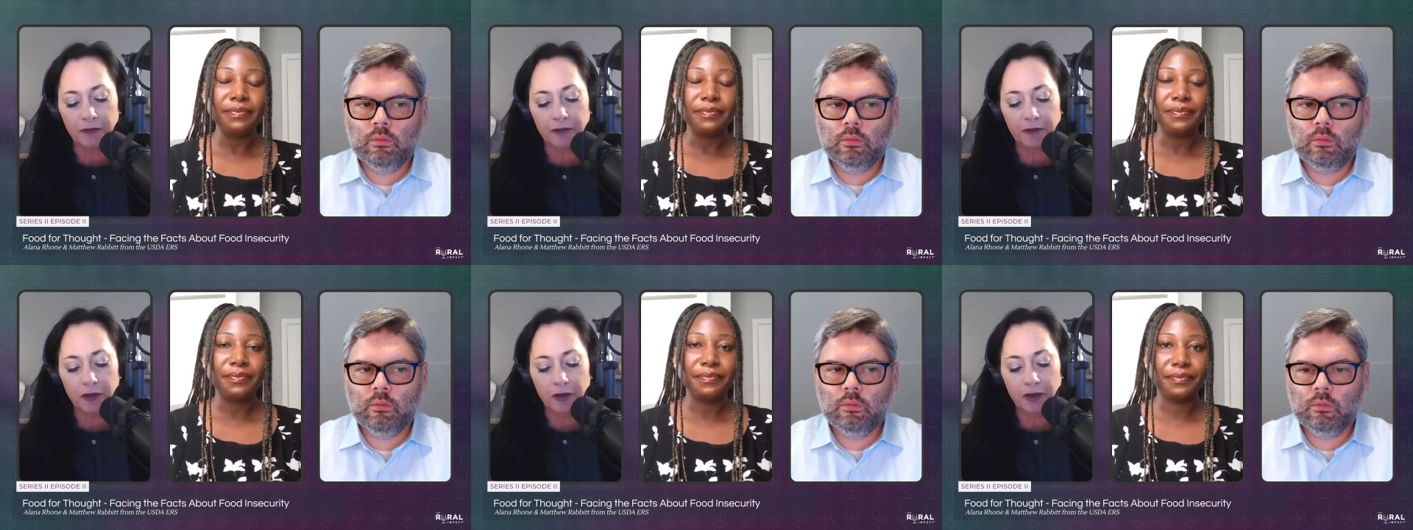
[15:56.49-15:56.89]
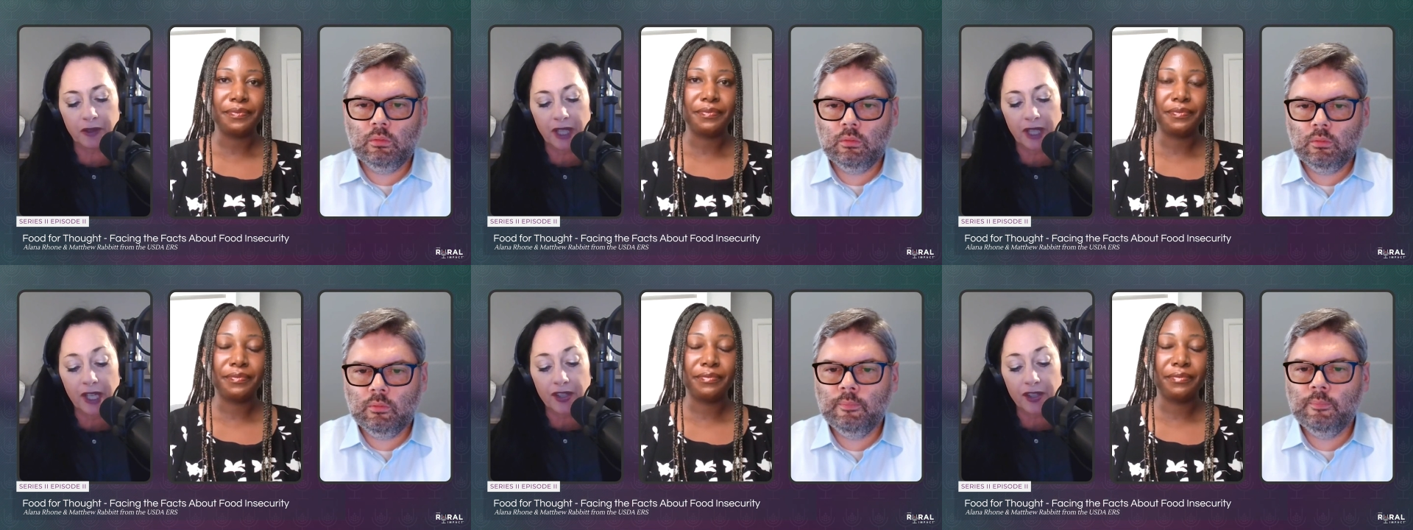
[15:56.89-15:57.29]
Speaker 1: food
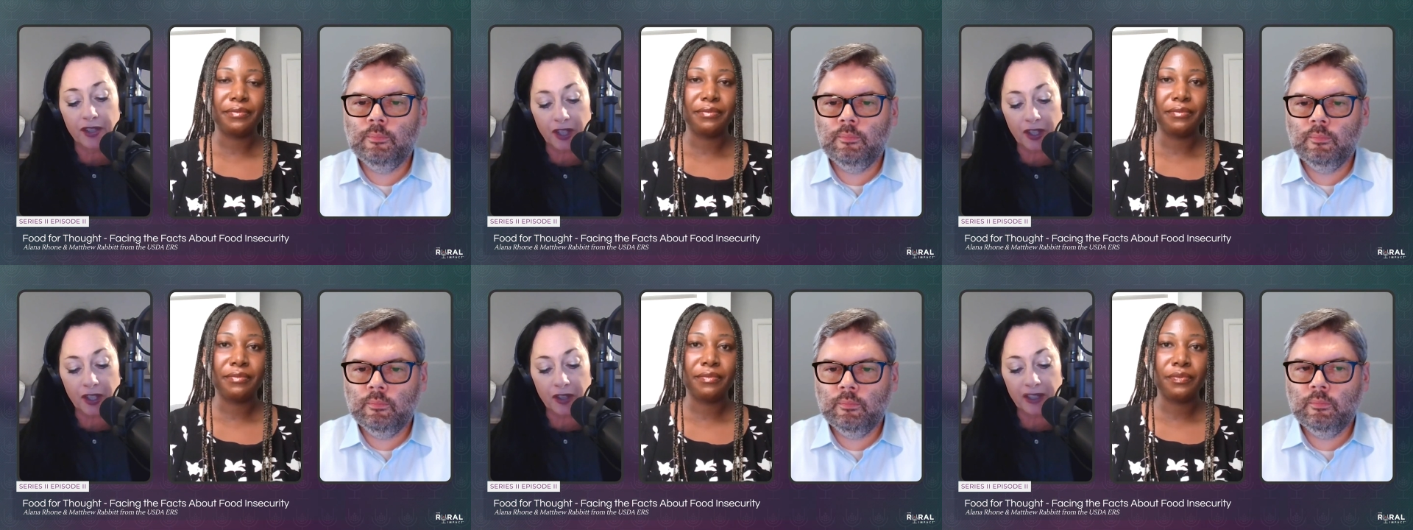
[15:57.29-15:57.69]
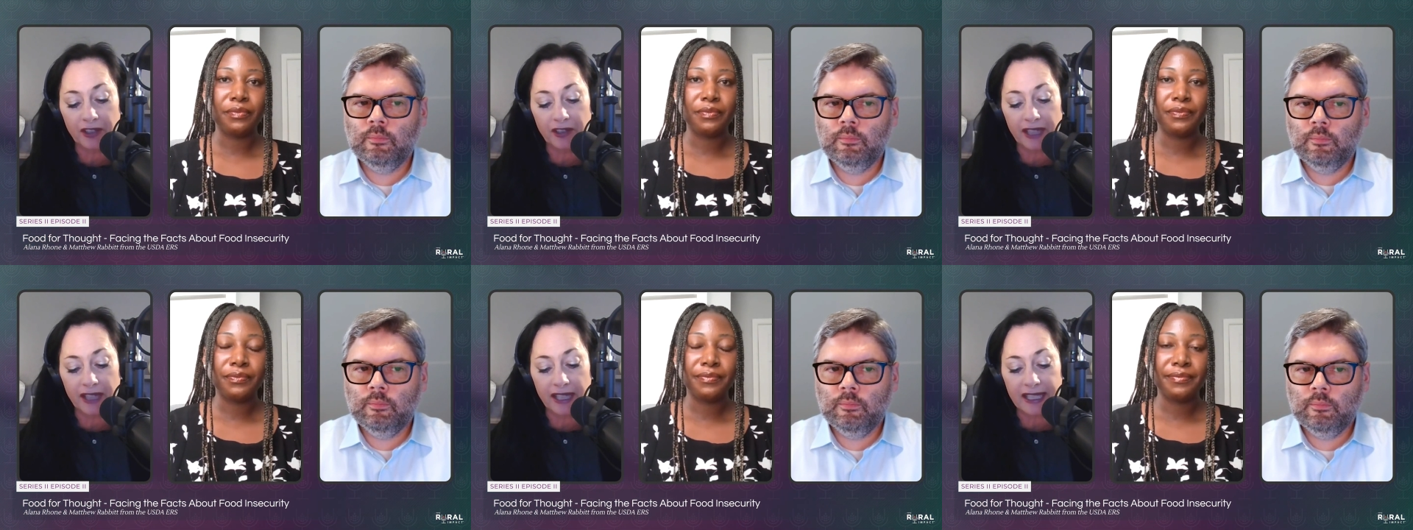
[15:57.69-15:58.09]
security in
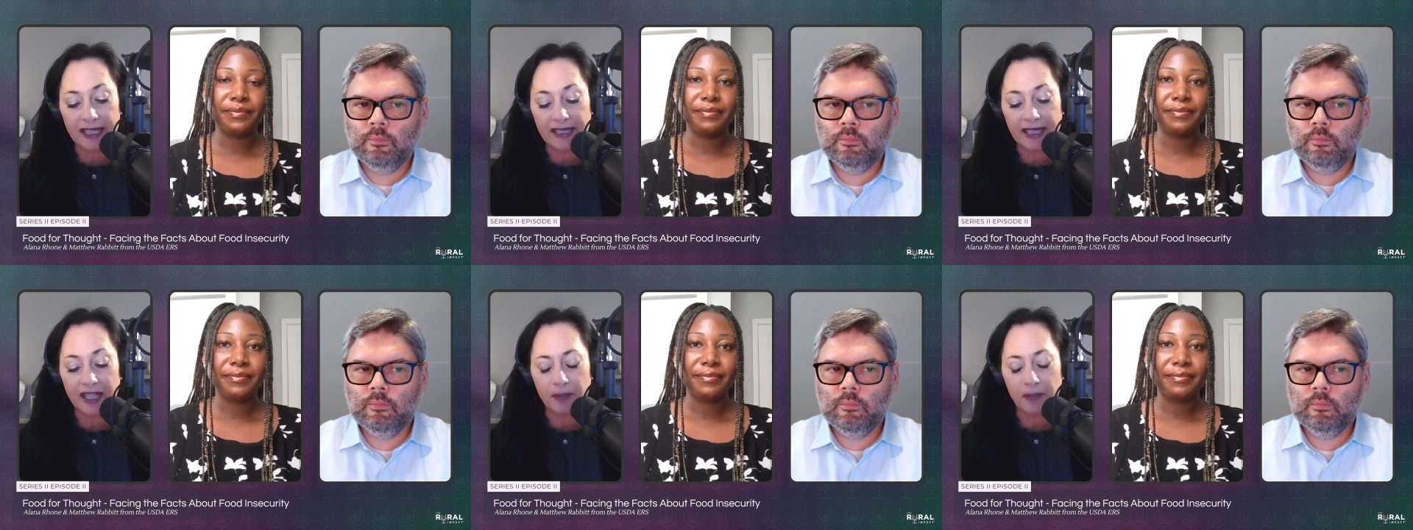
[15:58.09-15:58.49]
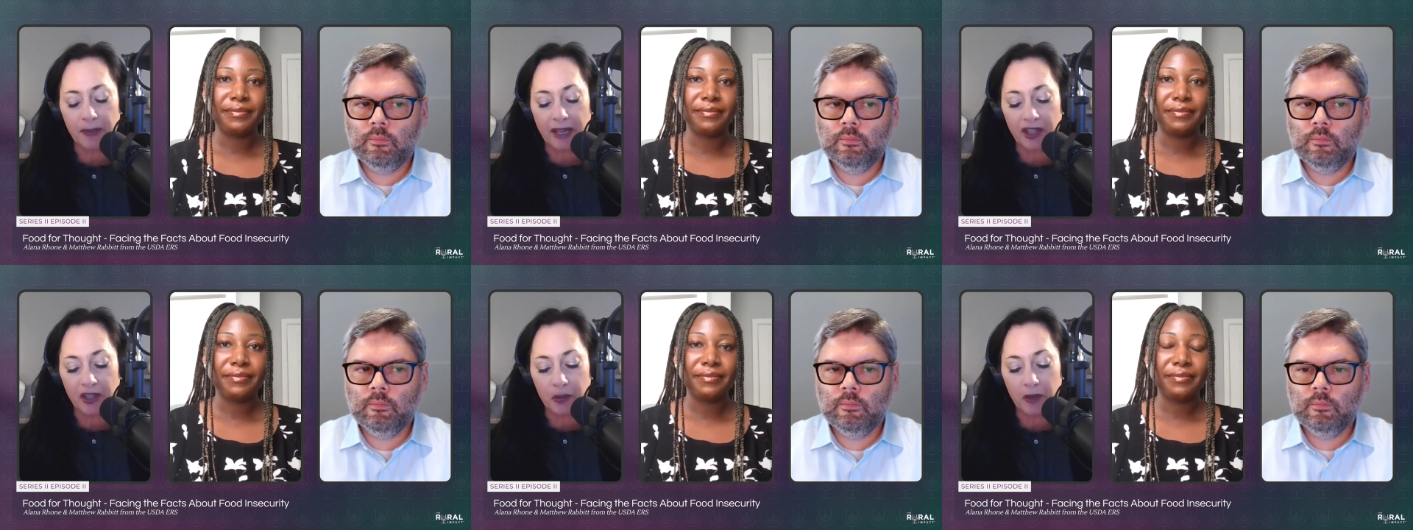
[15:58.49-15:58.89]
the United States
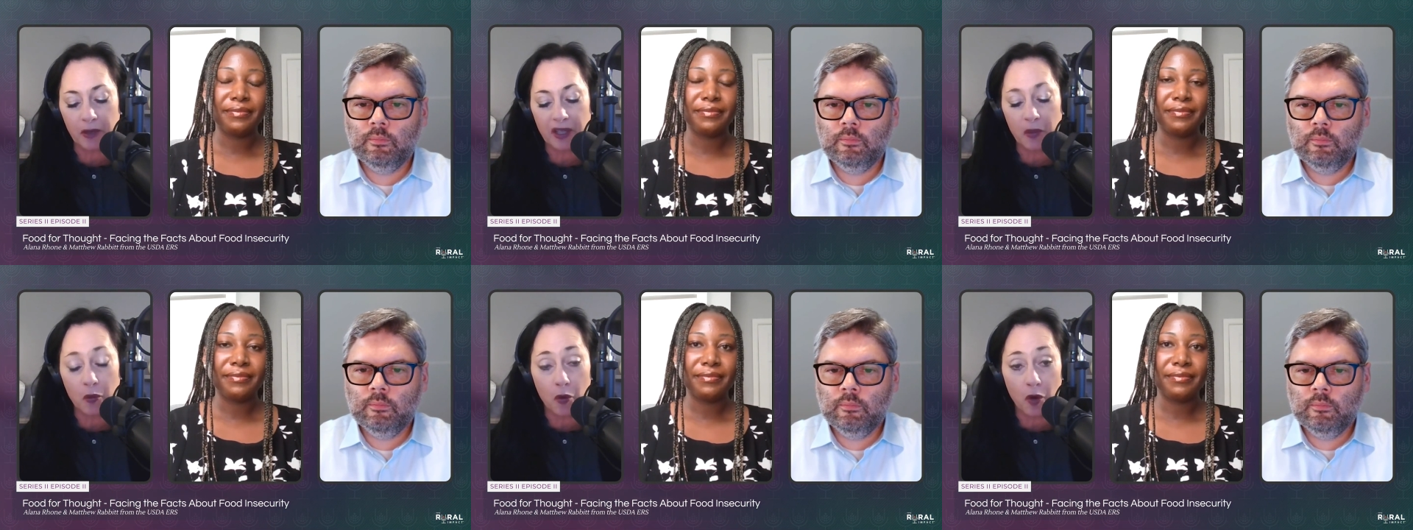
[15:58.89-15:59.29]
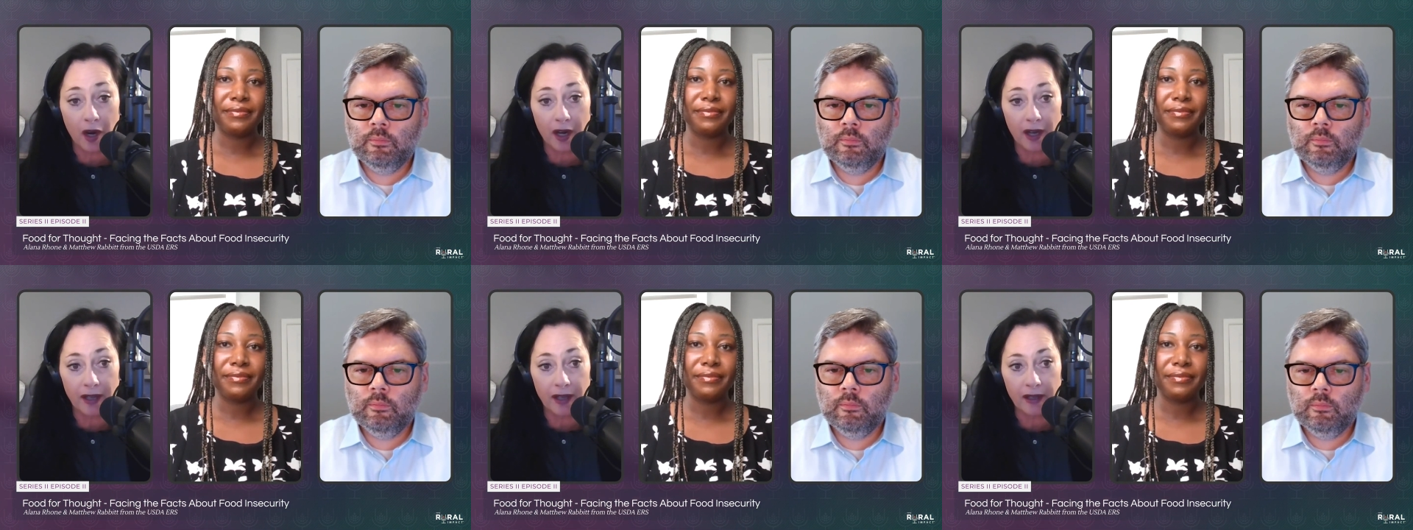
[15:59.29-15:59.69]
back in
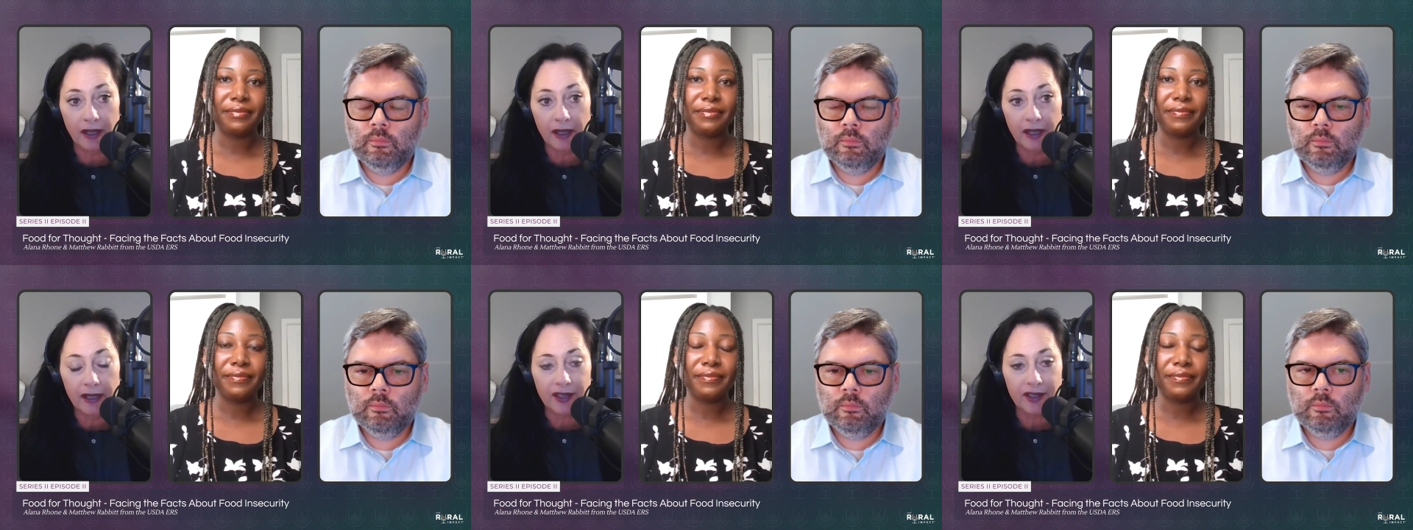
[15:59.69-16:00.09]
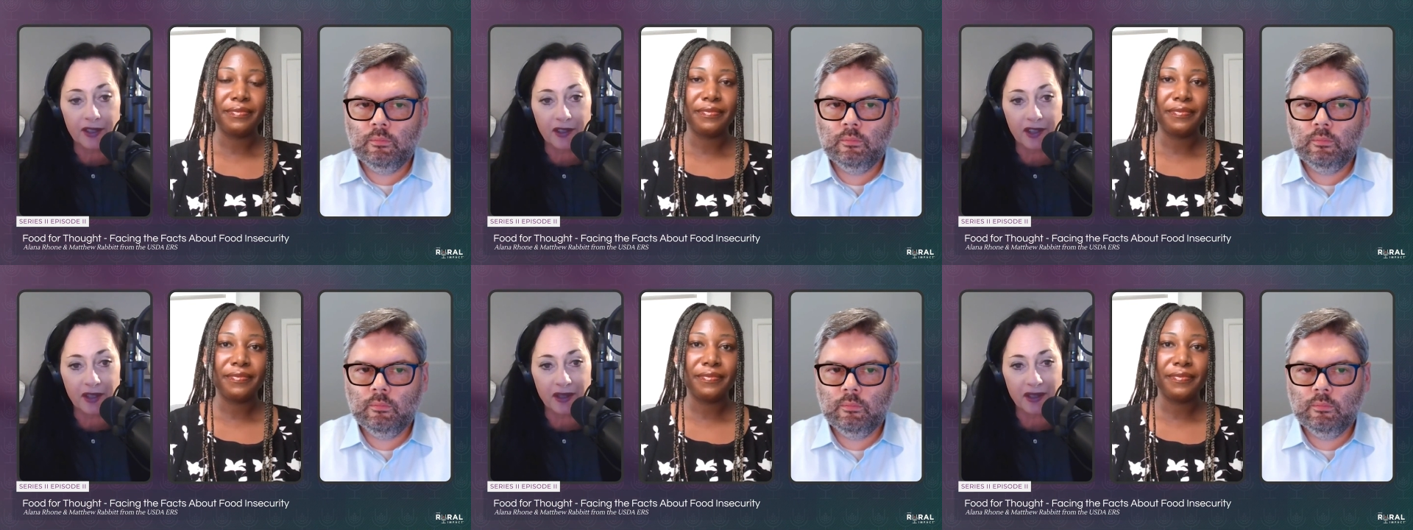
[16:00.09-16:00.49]
21
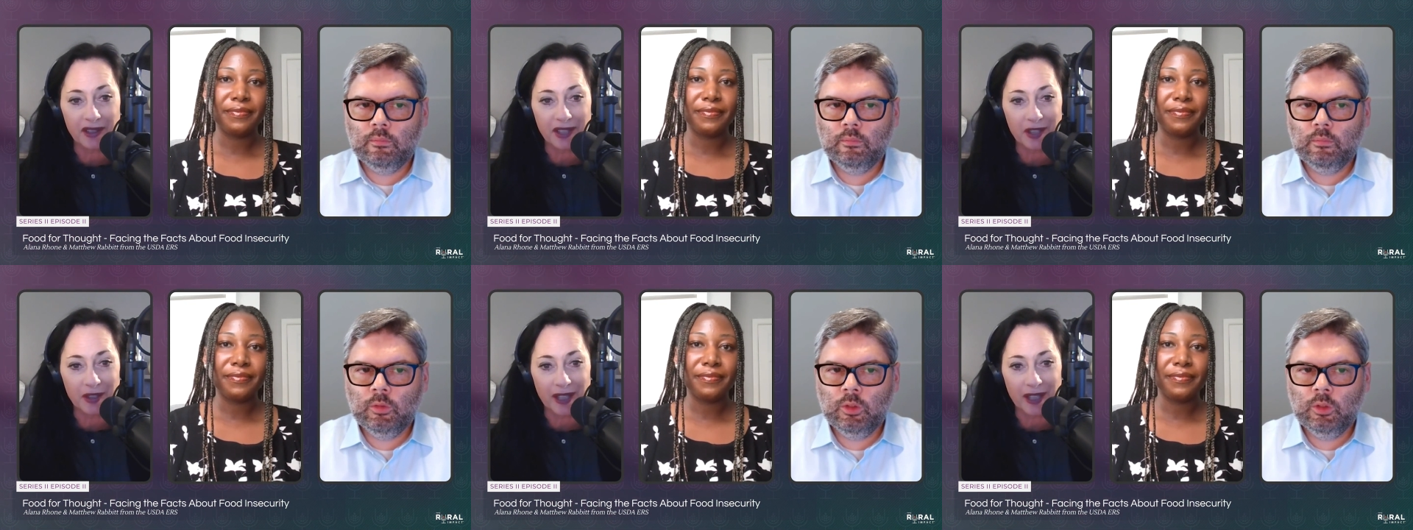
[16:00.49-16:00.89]
so this is a year